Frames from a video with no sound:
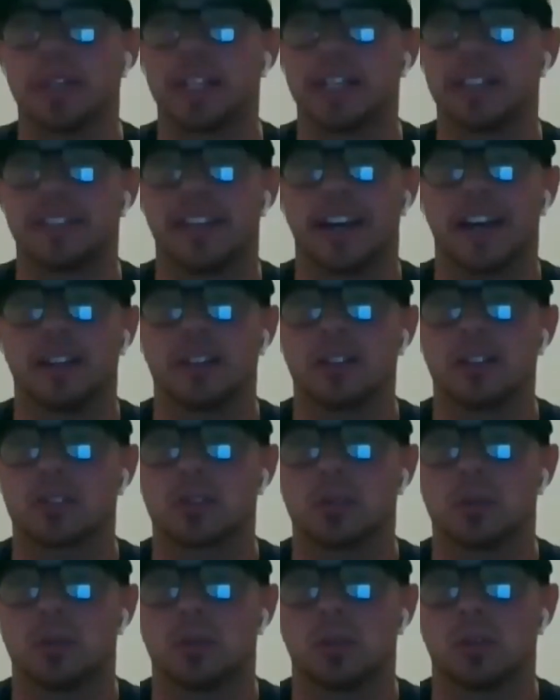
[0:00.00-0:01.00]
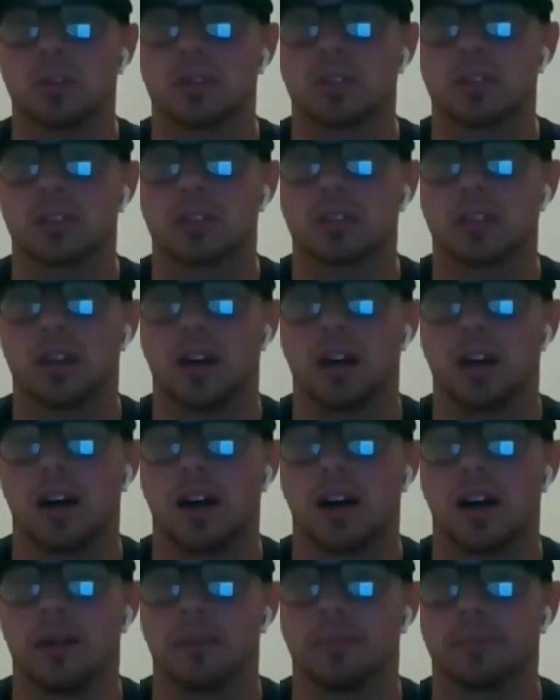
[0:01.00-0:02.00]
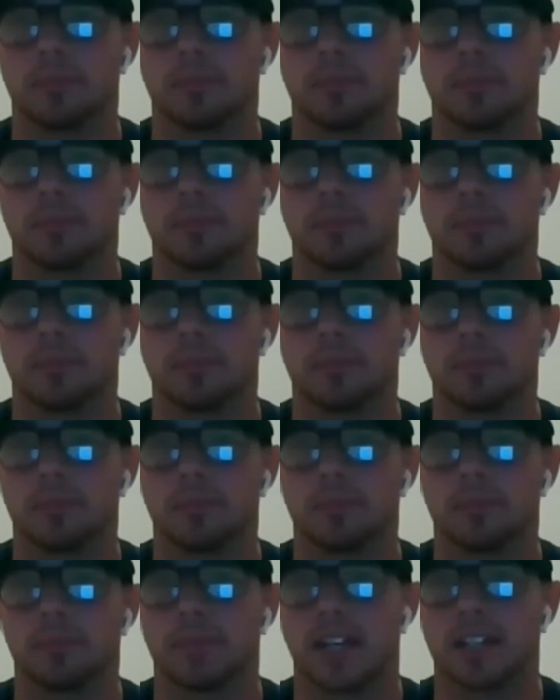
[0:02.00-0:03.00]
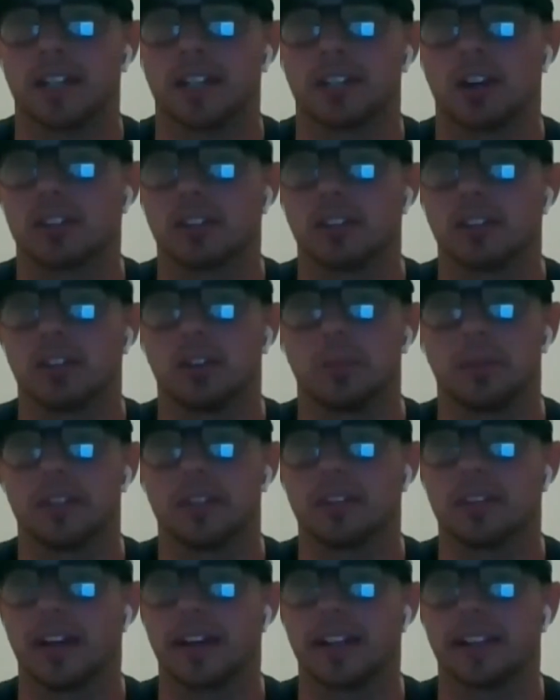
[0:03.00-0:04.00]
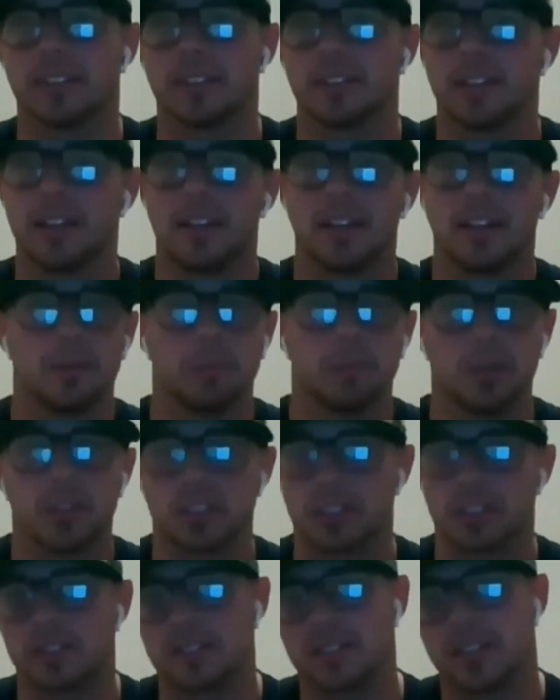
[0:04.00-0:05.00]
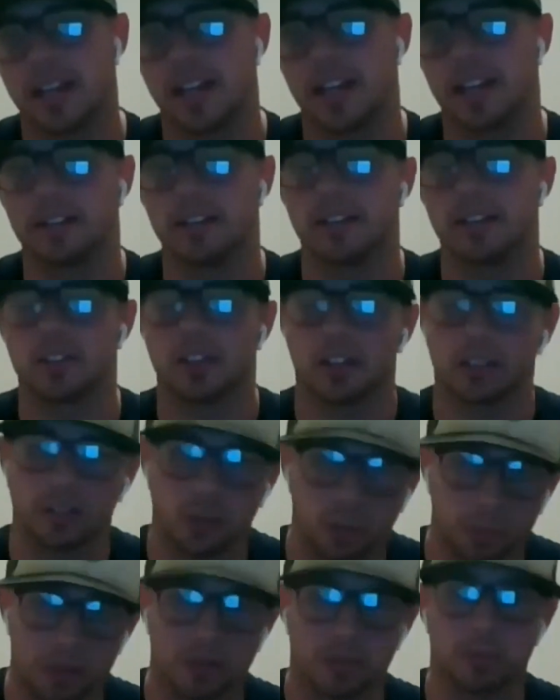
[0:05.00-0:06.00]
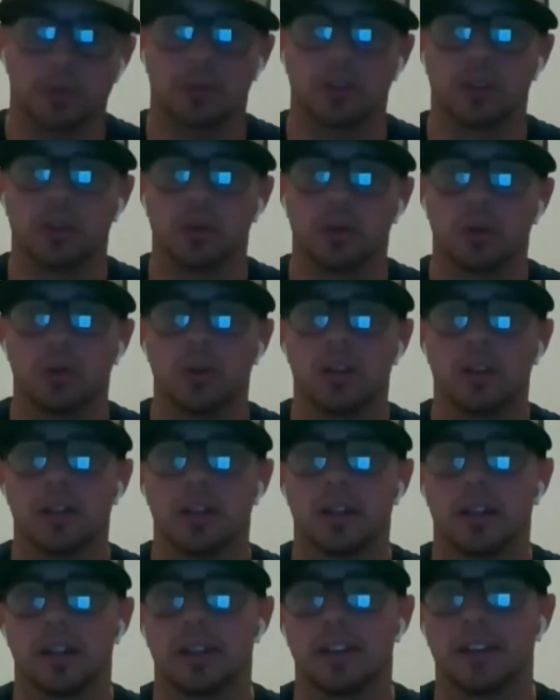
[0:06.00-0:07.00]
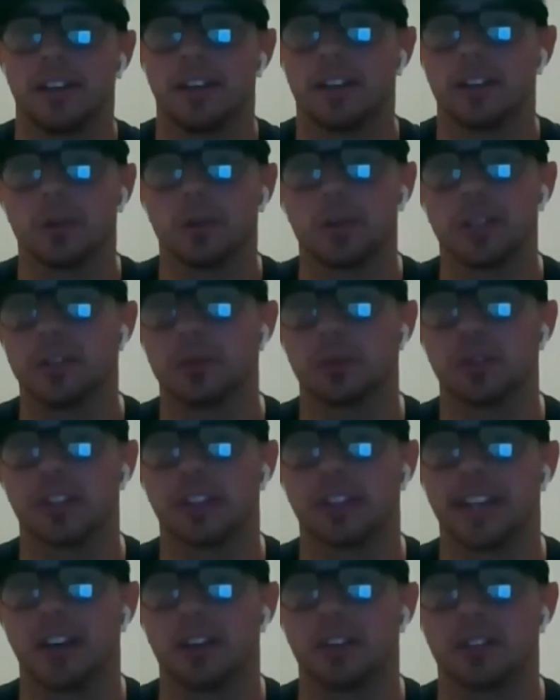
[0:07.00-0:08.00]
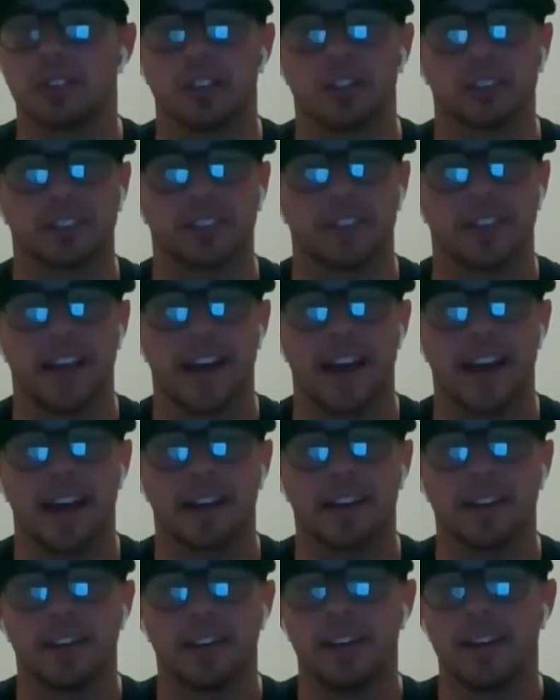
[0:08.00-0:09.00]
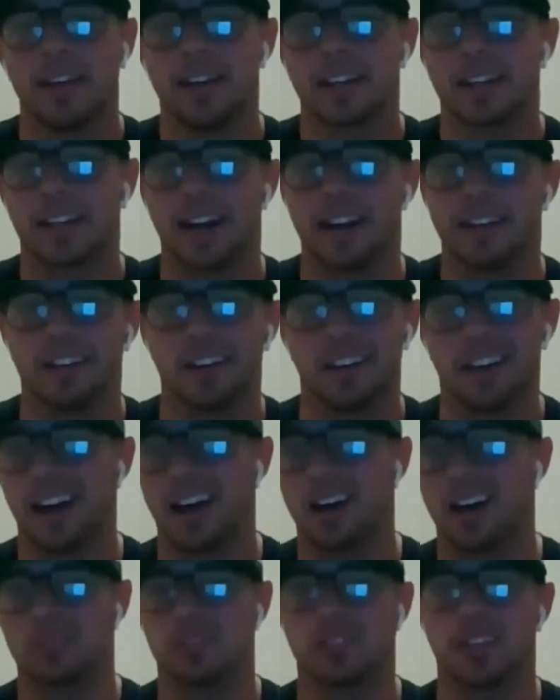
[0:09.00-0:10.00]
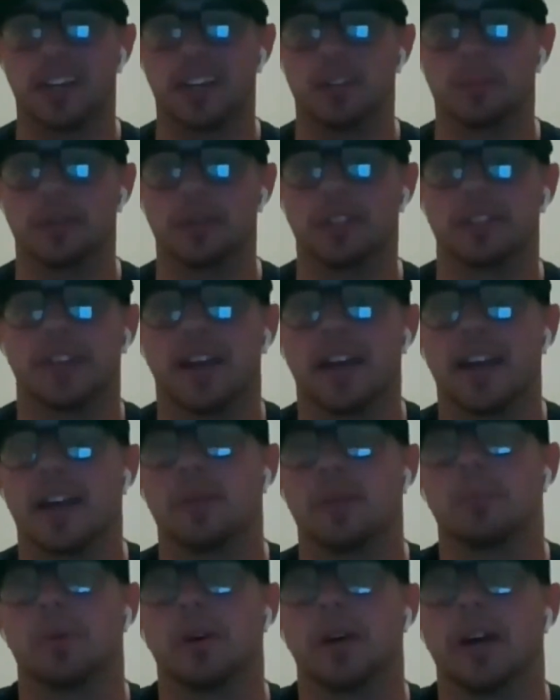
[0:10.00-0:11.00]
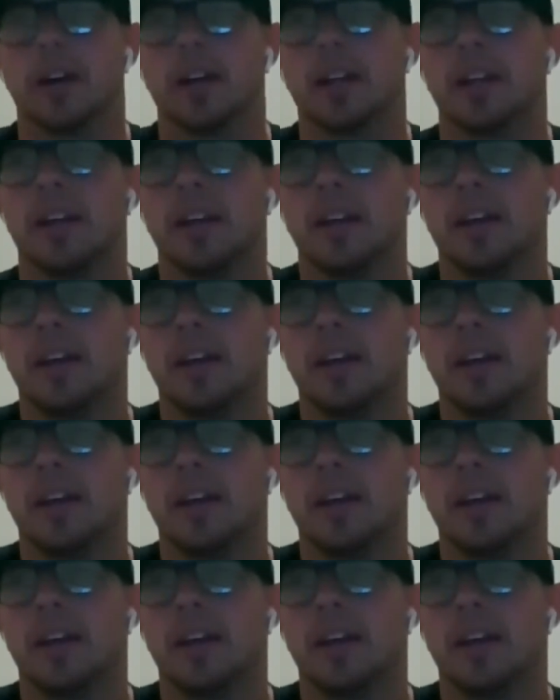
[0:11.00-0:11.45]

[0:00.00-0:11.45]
Big Ten schools. I talked a little bit to like Michigan State. I talked a little bit to Purdue. Nobody really else other than that, kind of outside the Big Ten, but